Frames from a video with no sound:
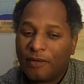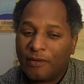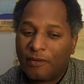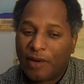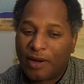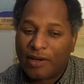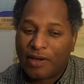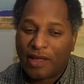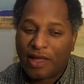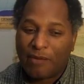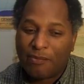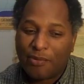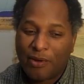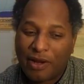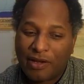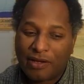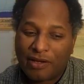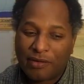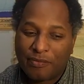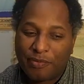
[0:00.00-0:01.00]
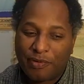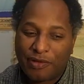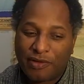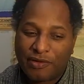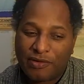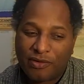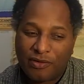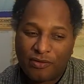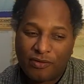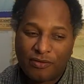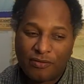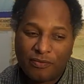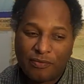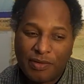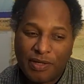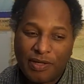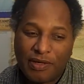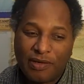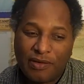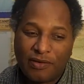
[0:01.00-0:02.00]
Right now, I'm probably going to put this on
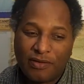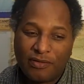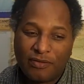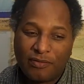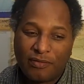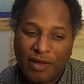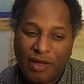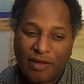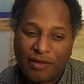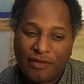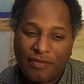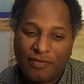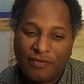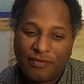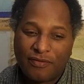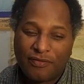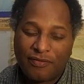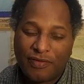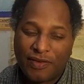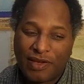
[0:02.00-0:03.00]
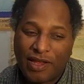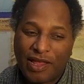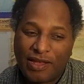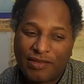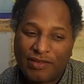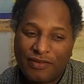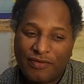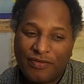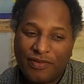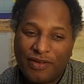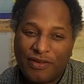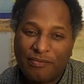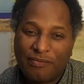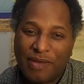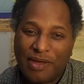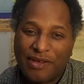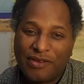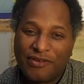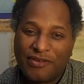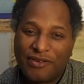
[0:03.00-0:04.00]
my Philosophy
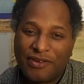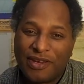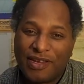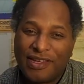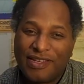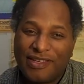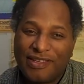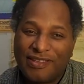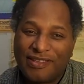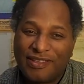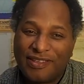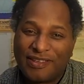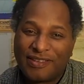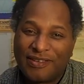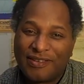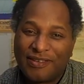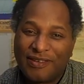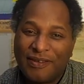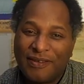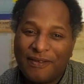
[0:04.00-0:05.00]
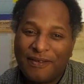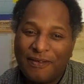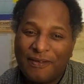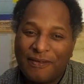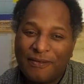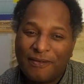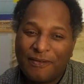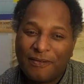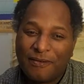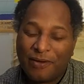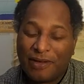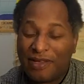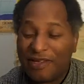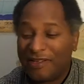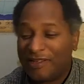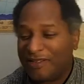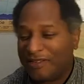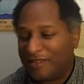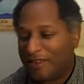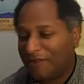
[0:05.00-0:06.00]
Major 86 or
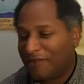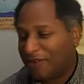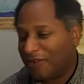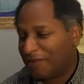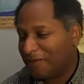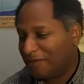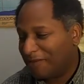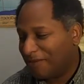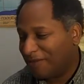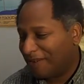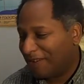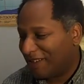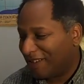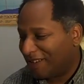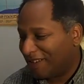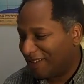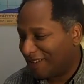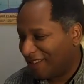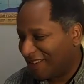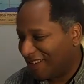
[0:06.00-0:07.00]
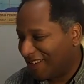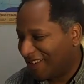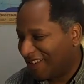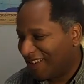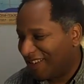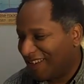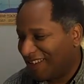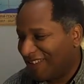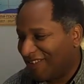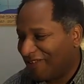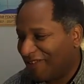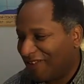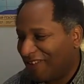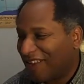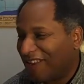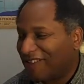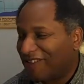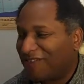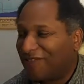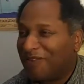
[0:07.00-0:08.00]
87.
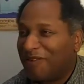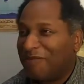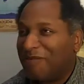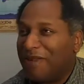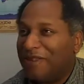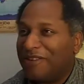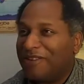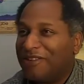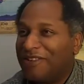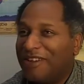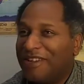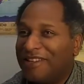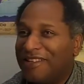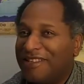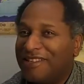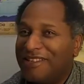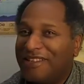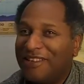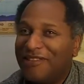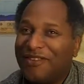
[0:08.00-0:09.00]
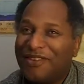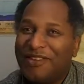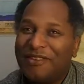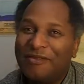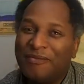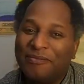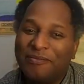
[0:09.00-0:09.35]
Philosophy Major 87